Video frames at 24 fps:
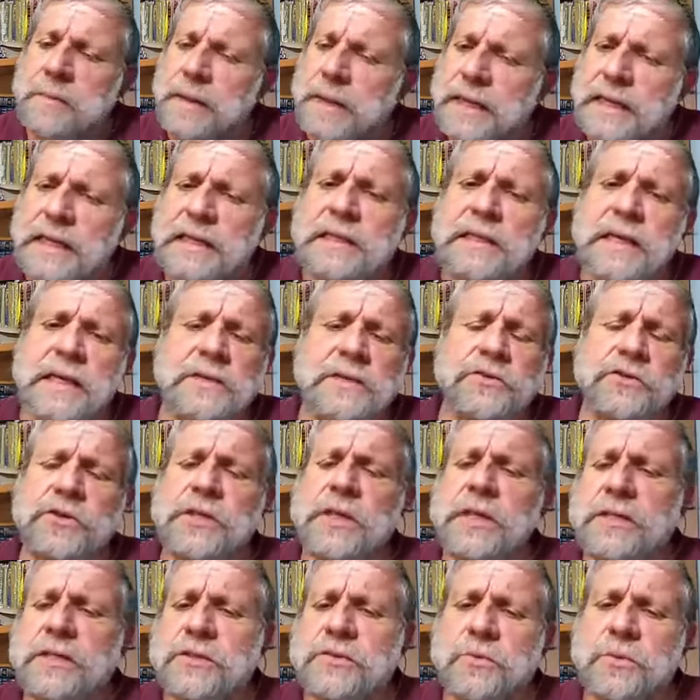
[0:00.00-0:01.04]
Yet the Mechilta
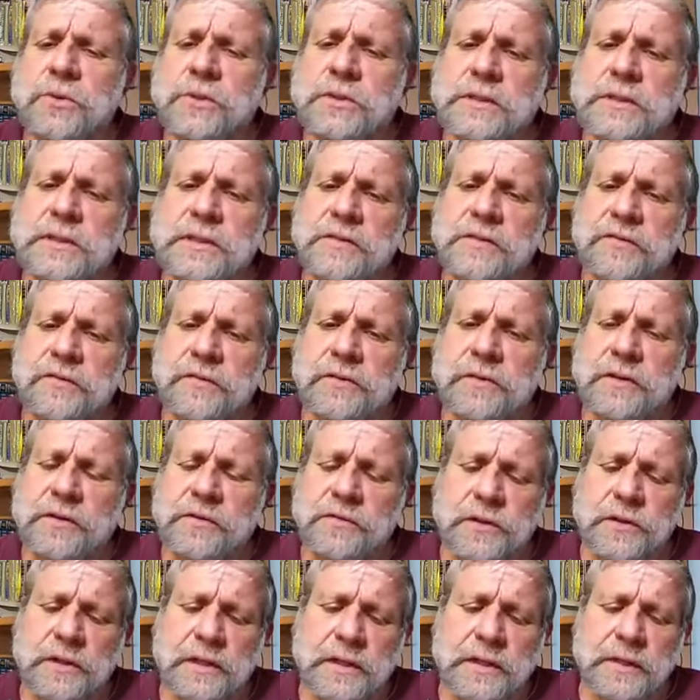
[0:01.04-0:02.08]
understands words
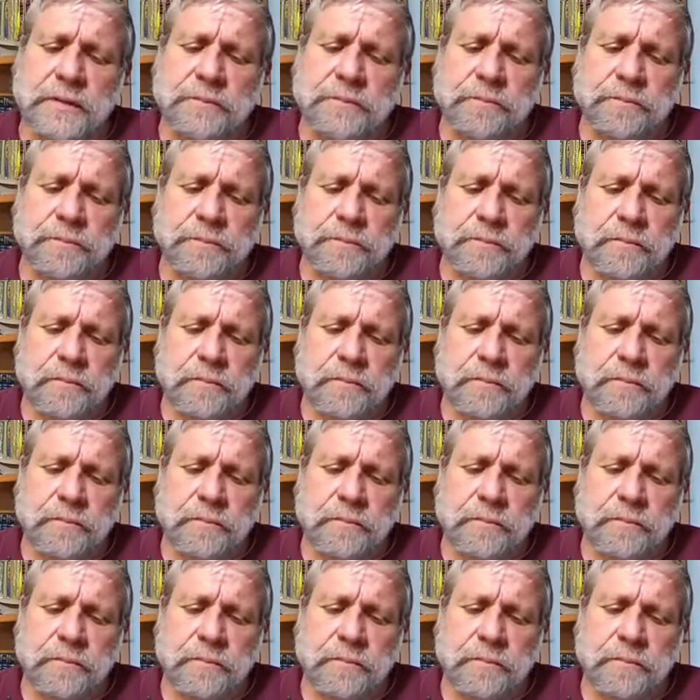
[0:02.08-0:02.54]
dif- differently